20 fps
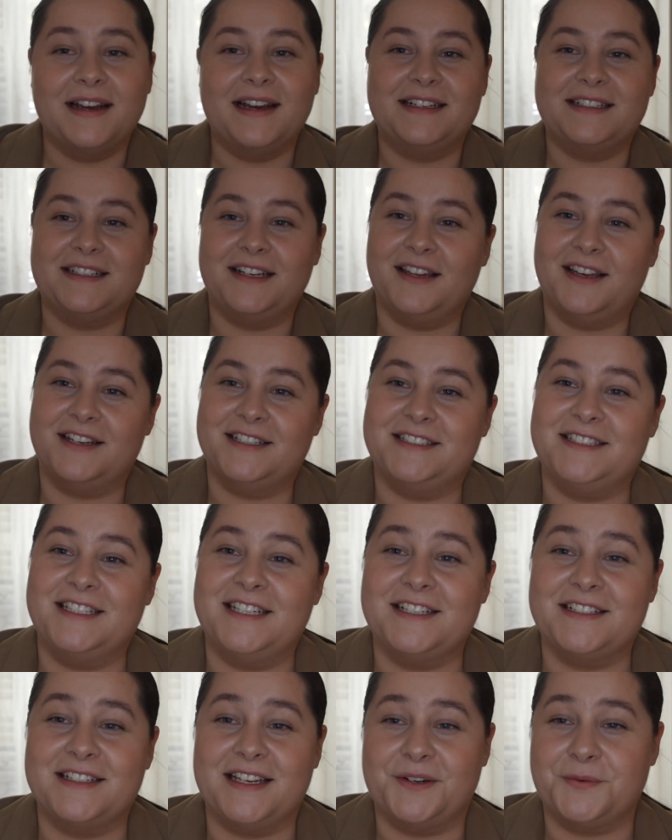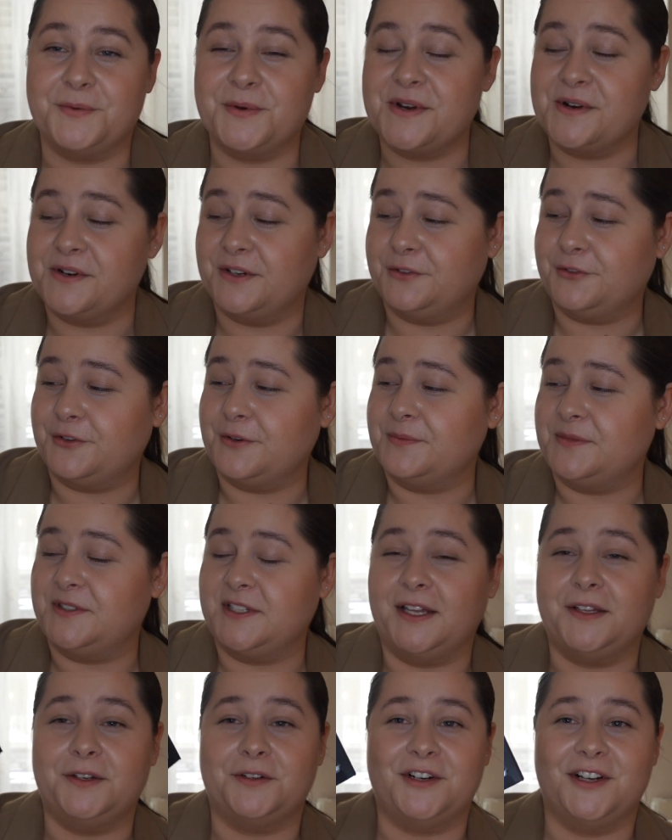And the last thing that we got from
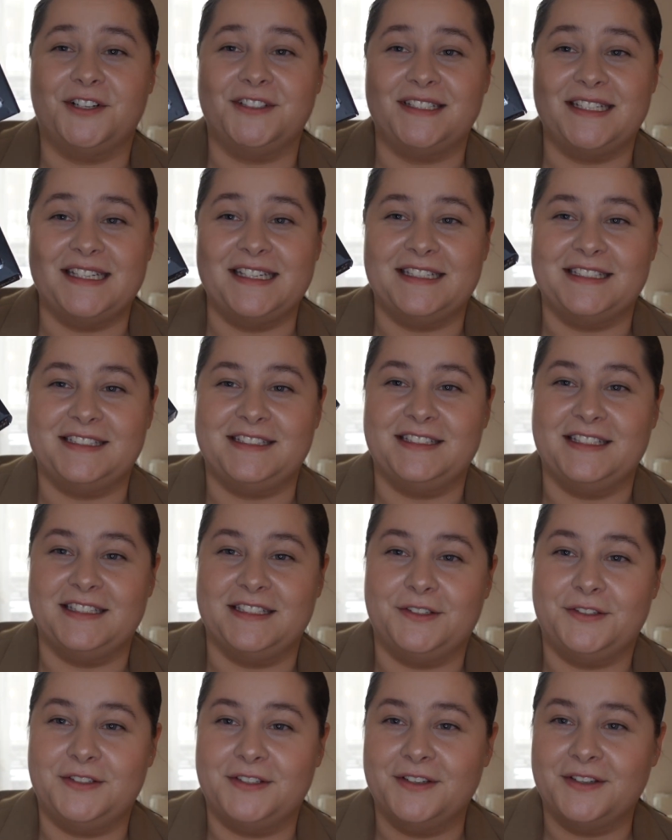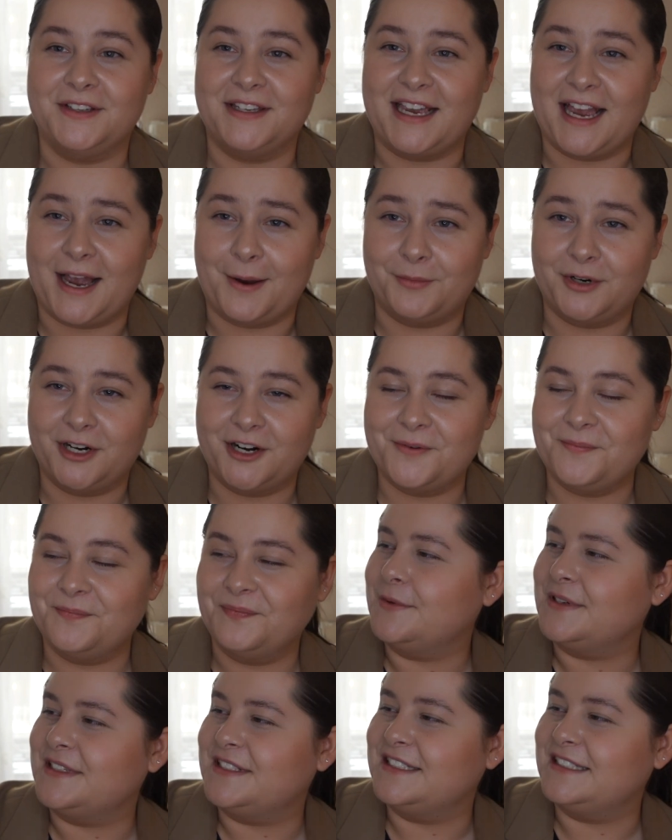Saint Laurent is this camera,
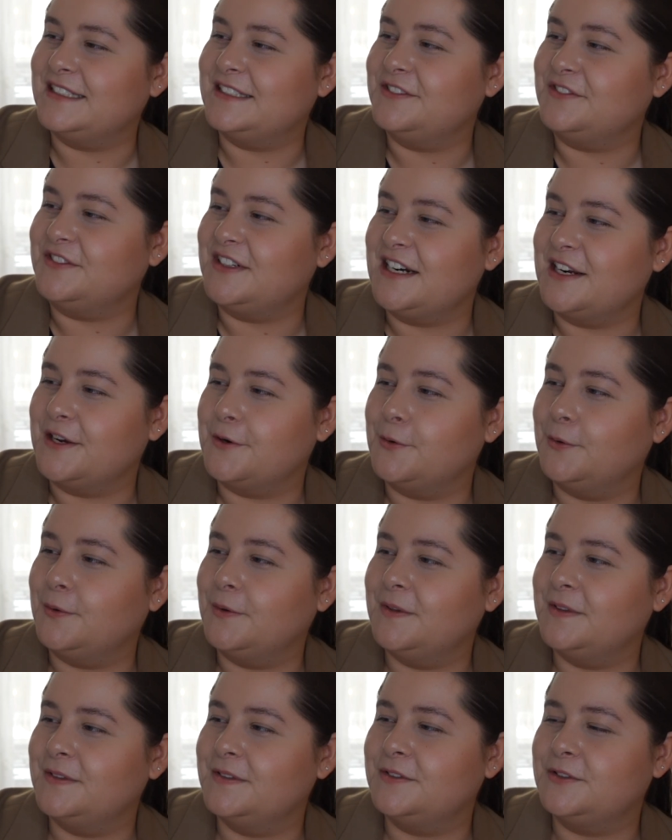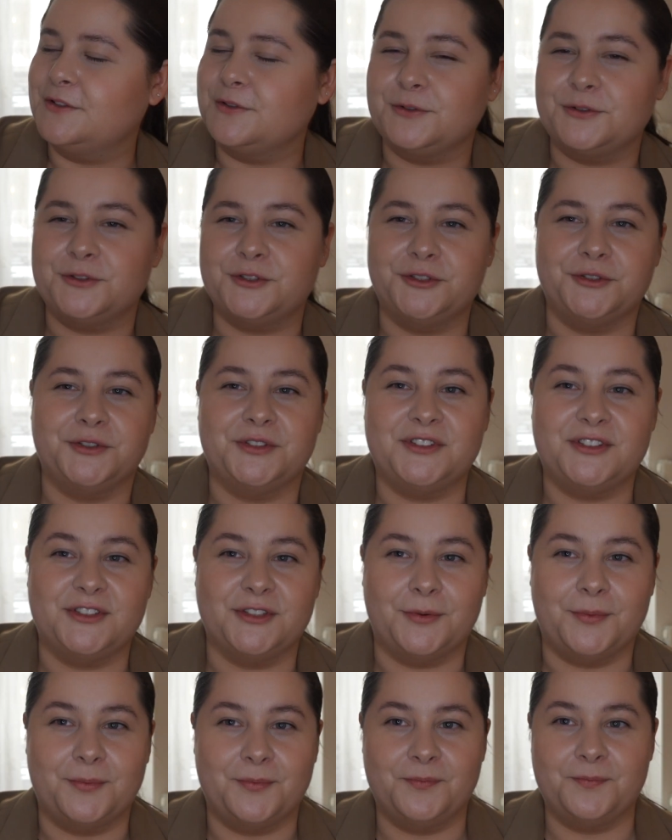which is very cool to shoot
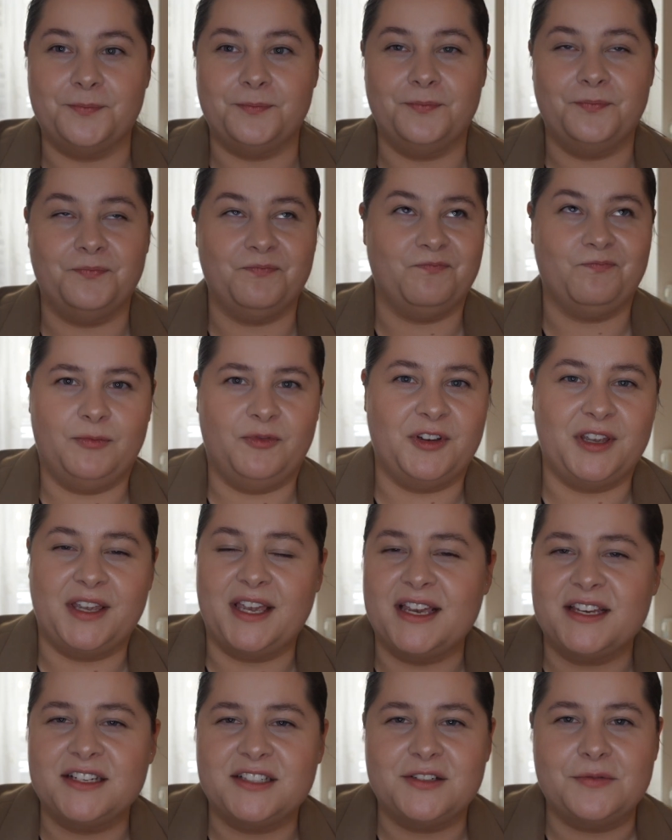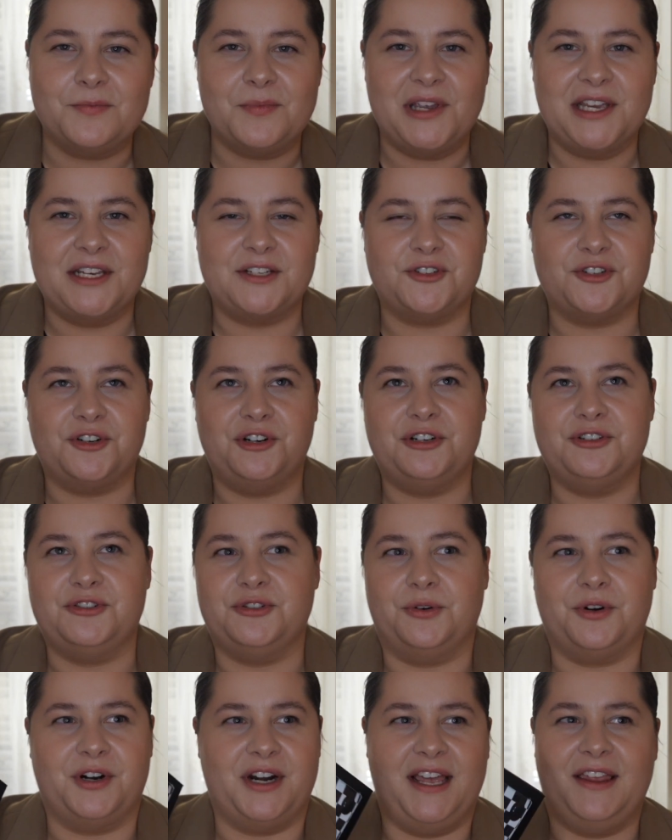some vacation pictures
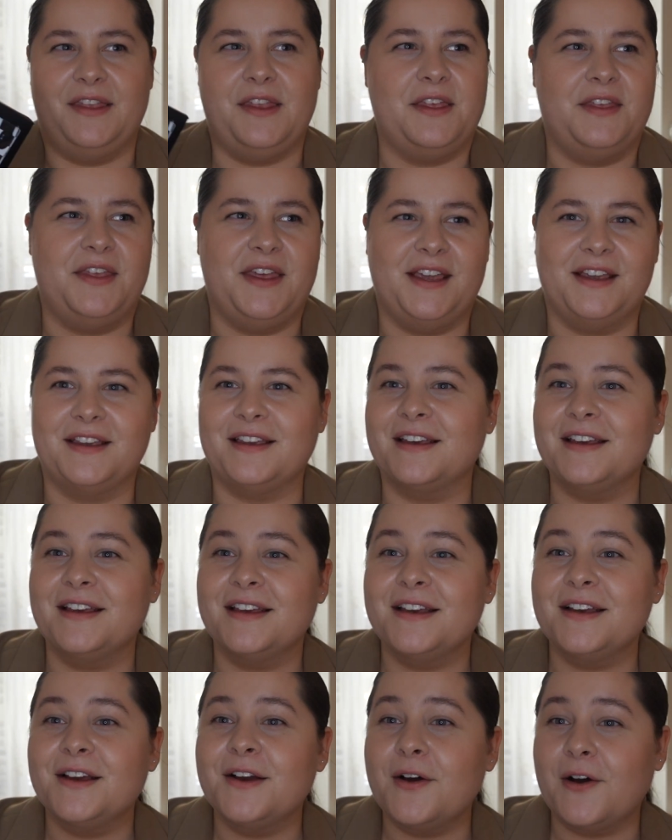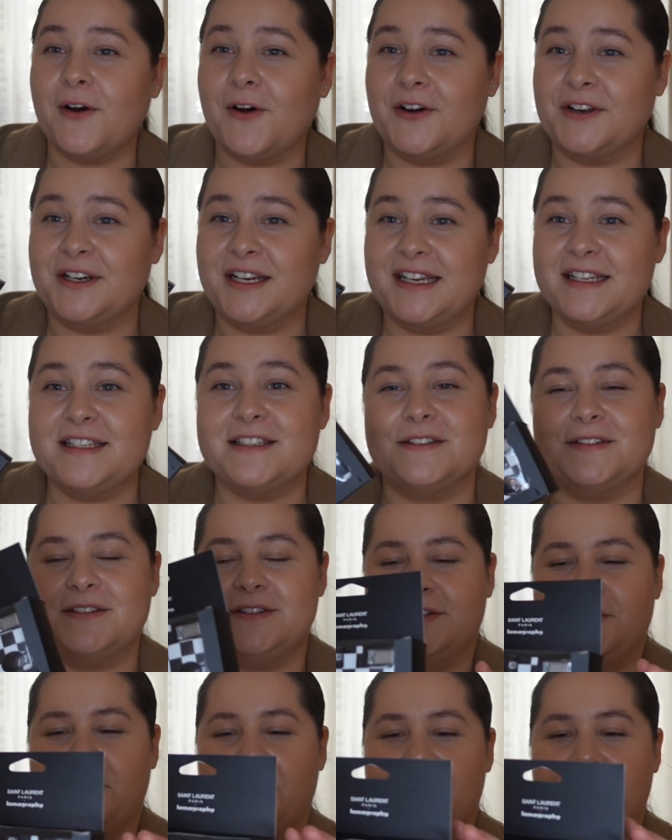or anything on it.
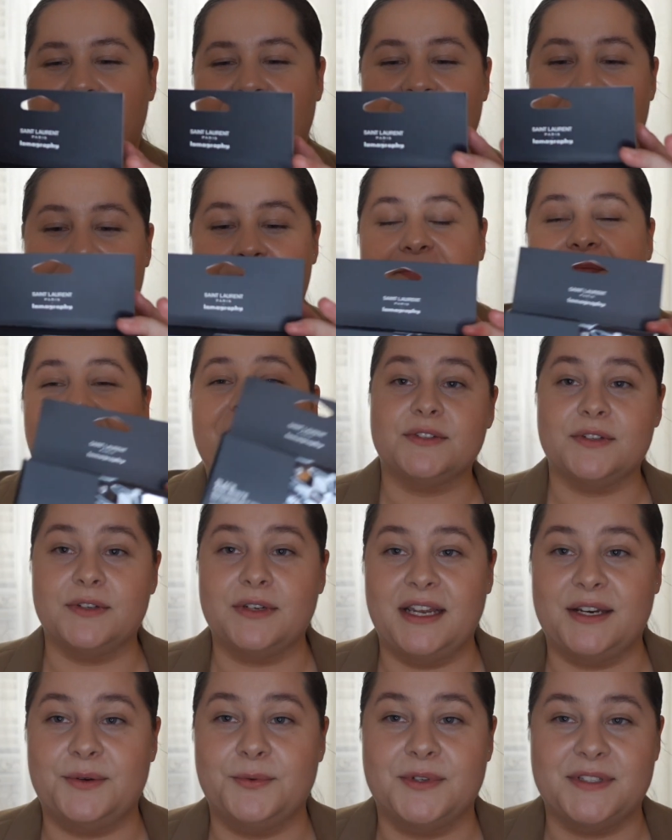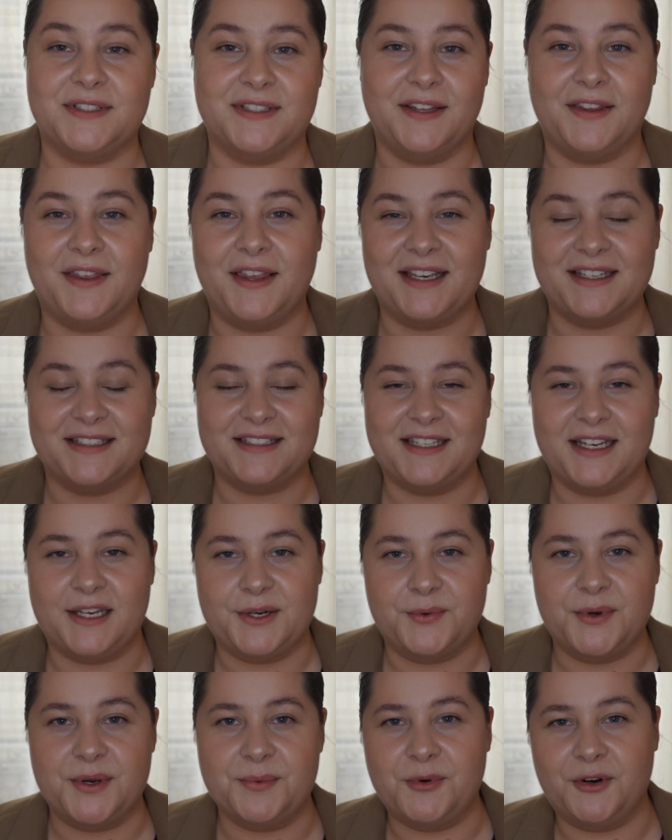So yeah, so that was the things
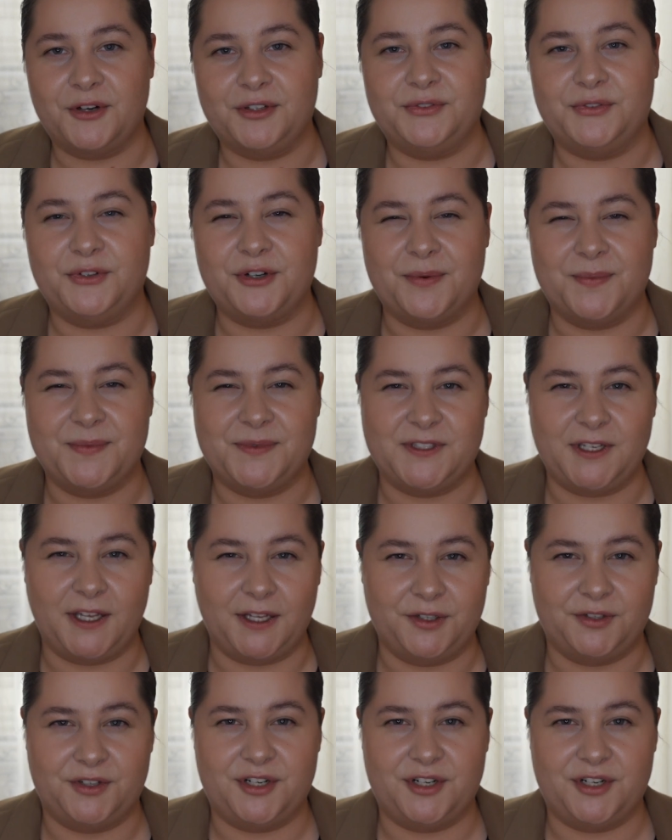that we bought from Saint